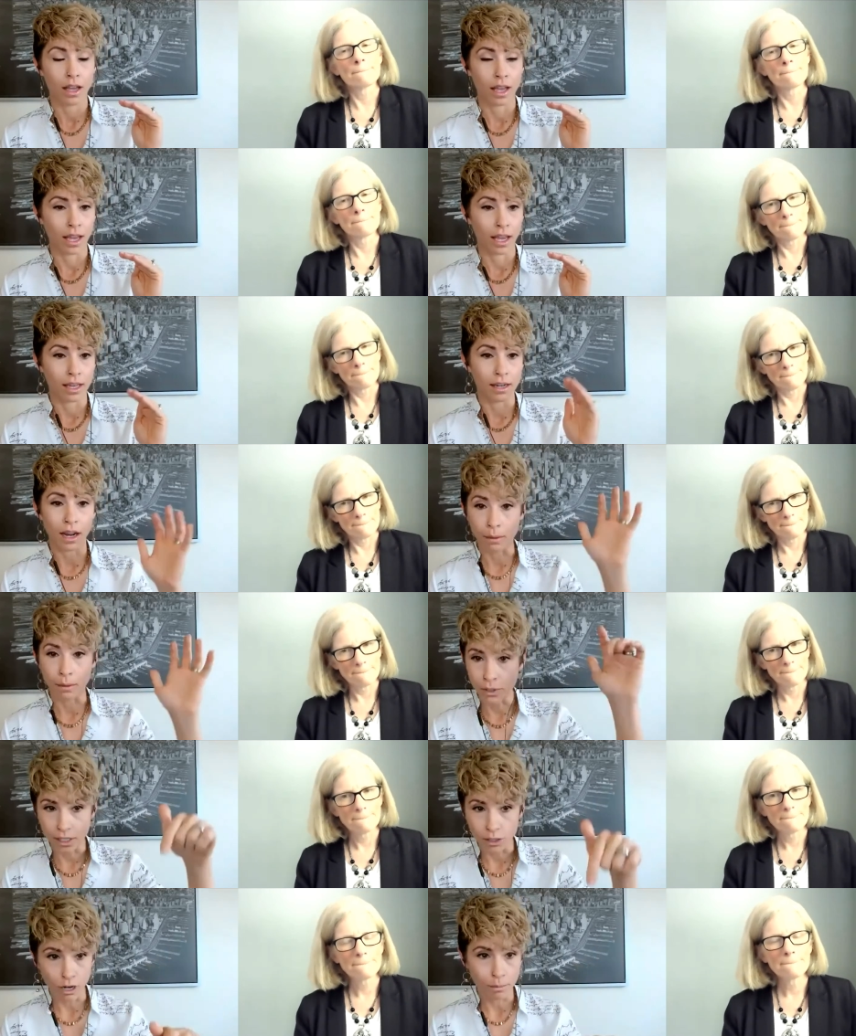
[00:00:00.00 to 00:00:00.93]
Speaker 1: And I'm
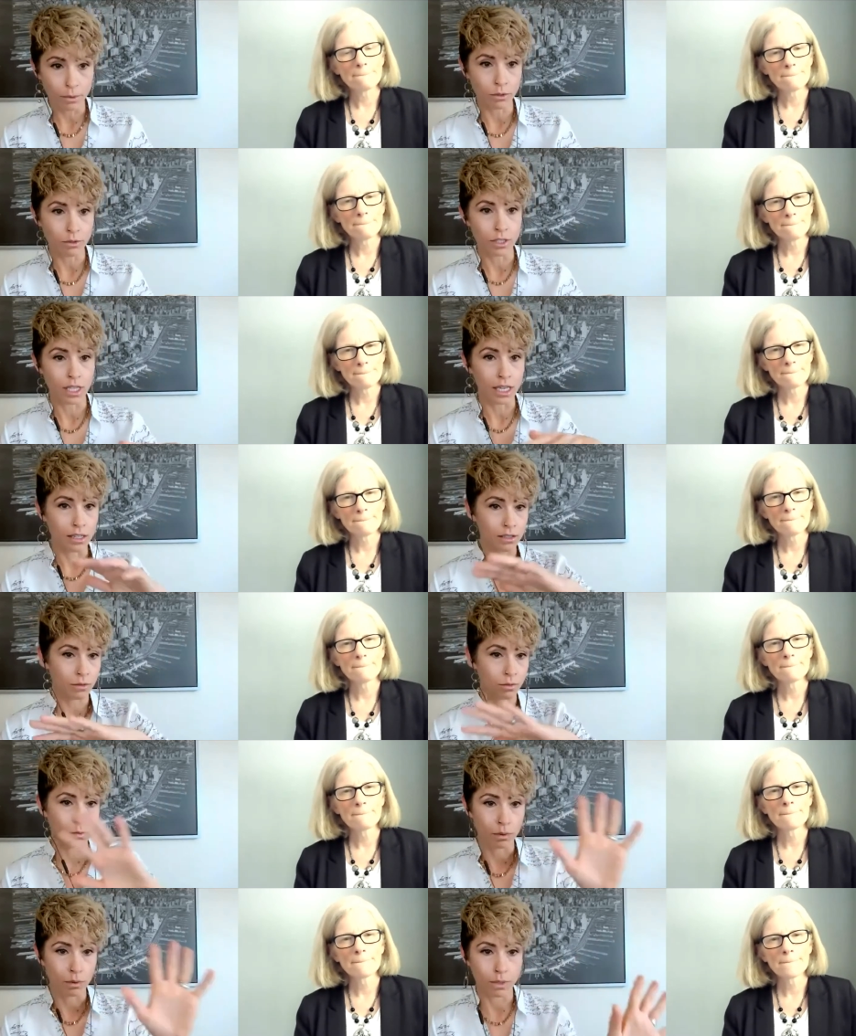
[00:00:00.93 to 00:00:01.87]
going to drop those
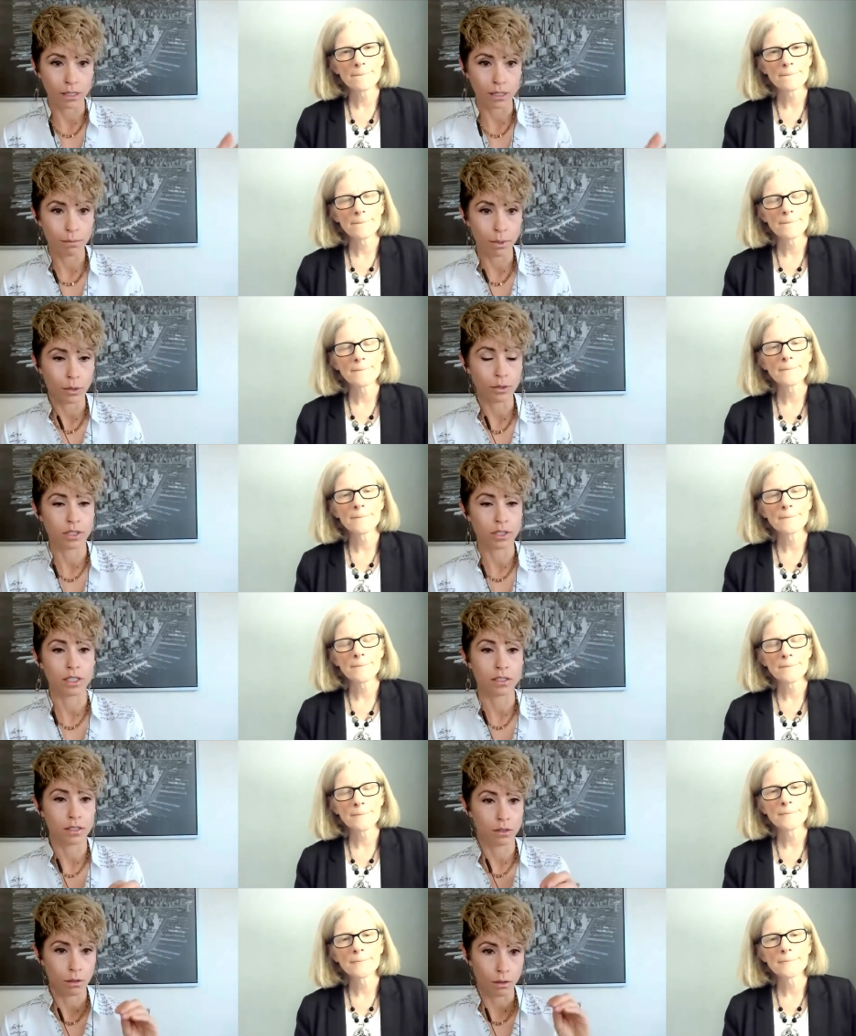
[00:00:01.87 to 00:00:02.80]
links when we post
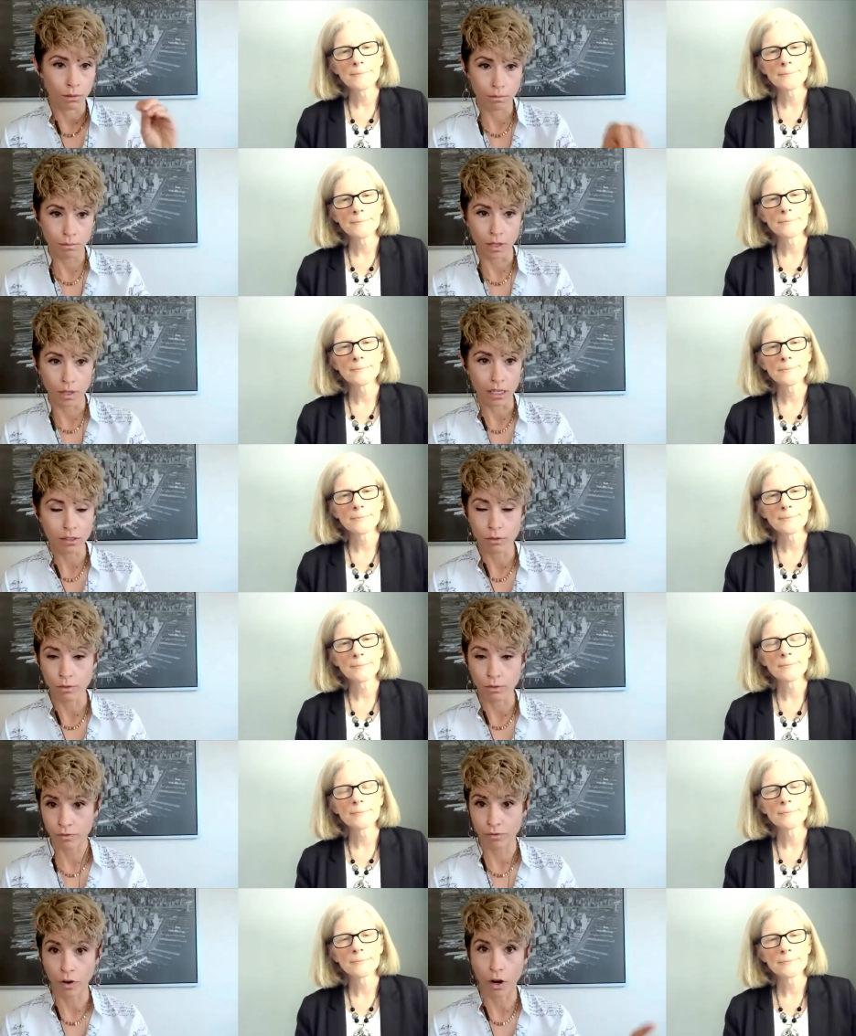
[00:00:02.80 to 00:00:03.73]
this. So the links
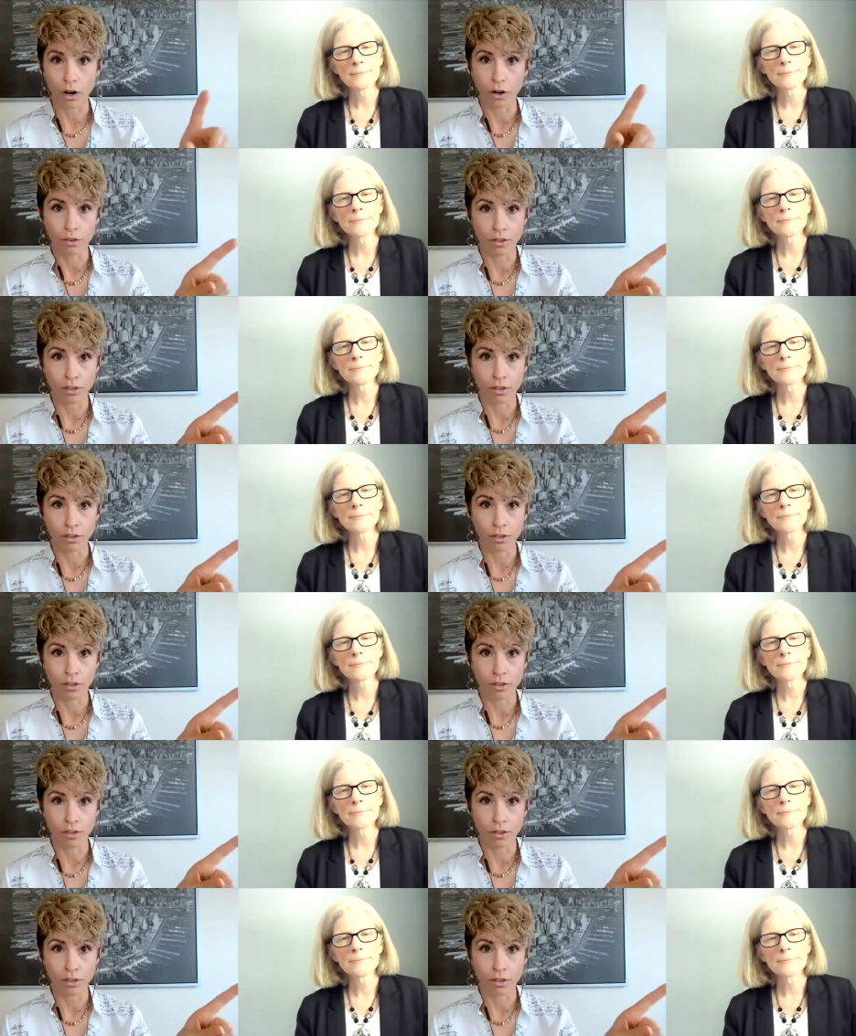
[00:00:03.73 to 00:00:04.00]
are